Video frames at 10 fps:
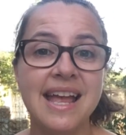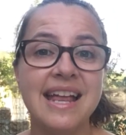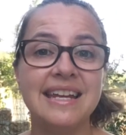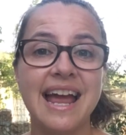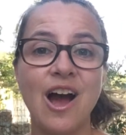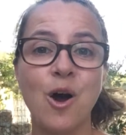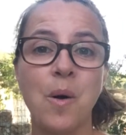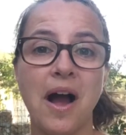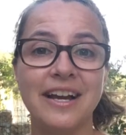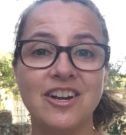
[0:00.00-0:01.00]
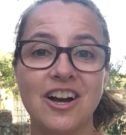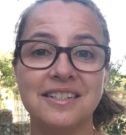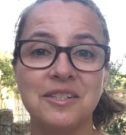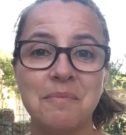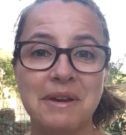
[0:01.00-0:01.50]
Now, I got
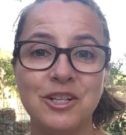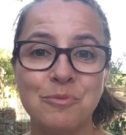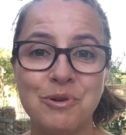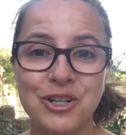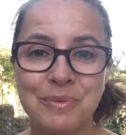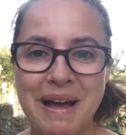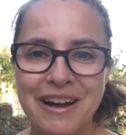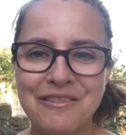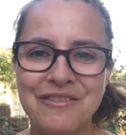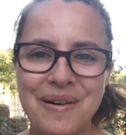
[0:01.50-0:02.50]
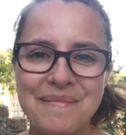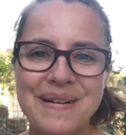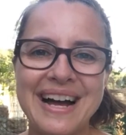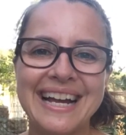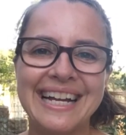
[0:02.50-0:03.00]
some major pushback from
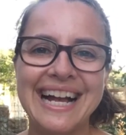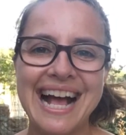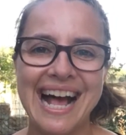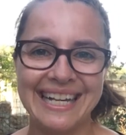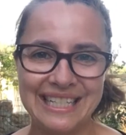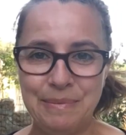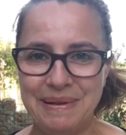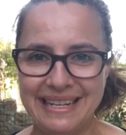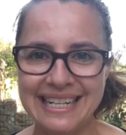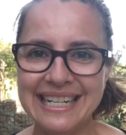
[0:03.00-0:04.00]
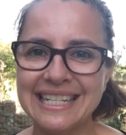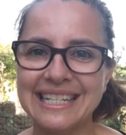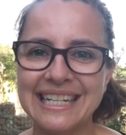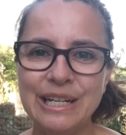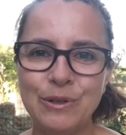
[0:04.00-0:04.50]
my husband.
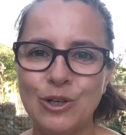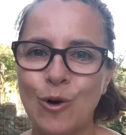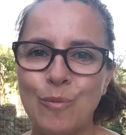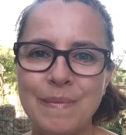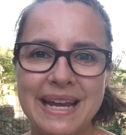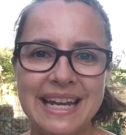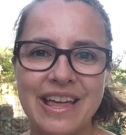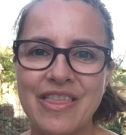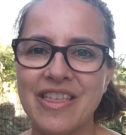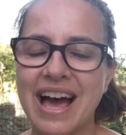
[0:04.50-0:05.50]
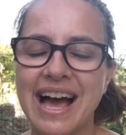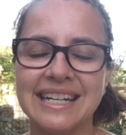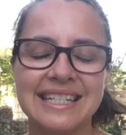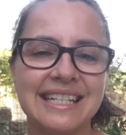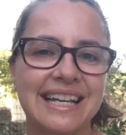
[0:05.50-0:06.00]
He told me
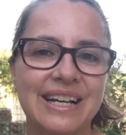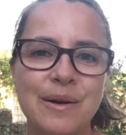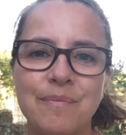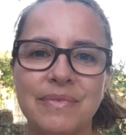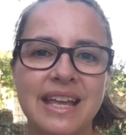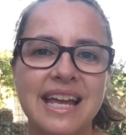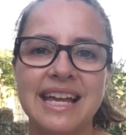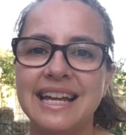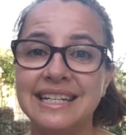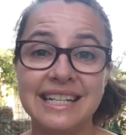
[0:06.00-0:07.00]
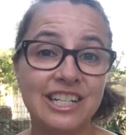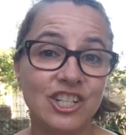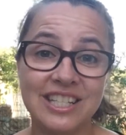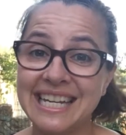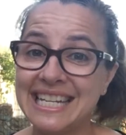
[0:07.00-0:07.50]
that it
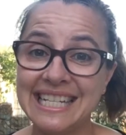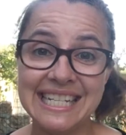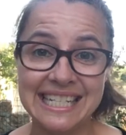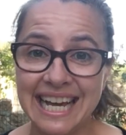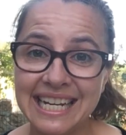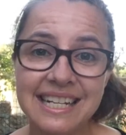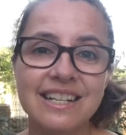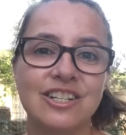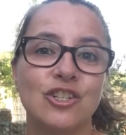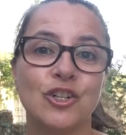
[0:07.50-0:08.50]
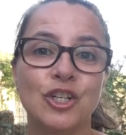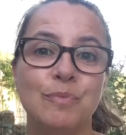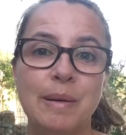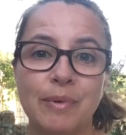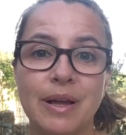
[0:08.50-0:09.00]
just isn't done. Turkish
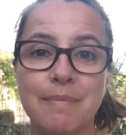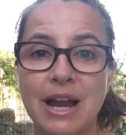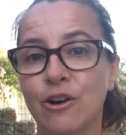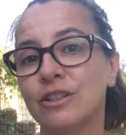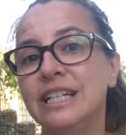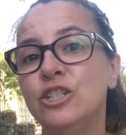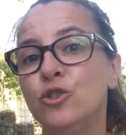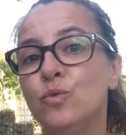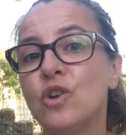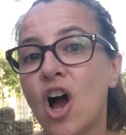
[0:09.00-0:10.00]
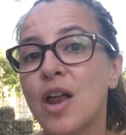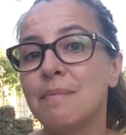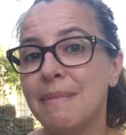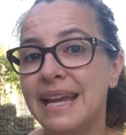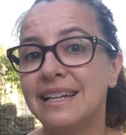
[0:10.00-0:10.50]
people apparently do not
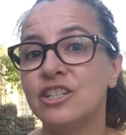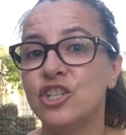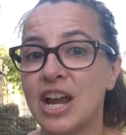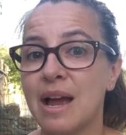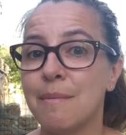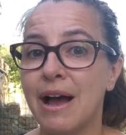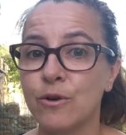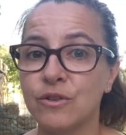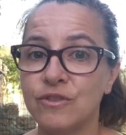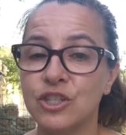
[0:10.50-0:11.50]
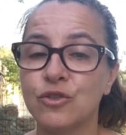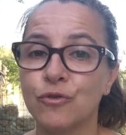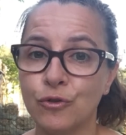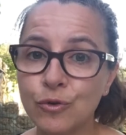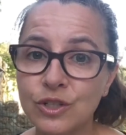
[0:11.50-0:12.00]
make jam out of this
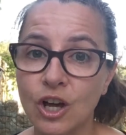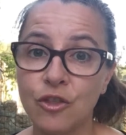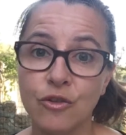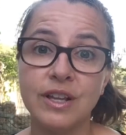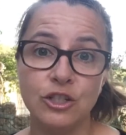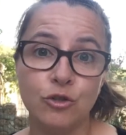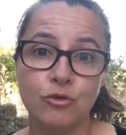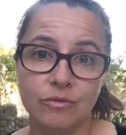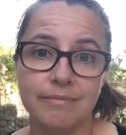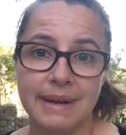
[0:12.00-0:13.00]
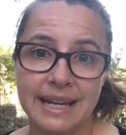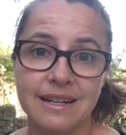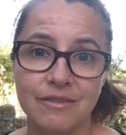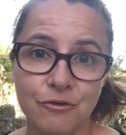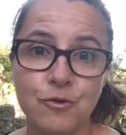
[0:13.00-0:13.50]
fruit, although they do
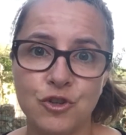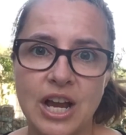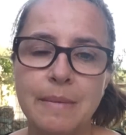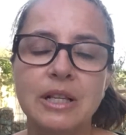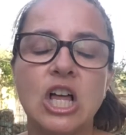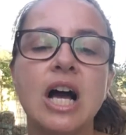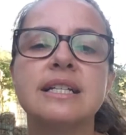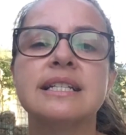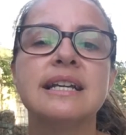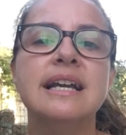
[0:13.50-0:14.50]
make fruit jam a lot.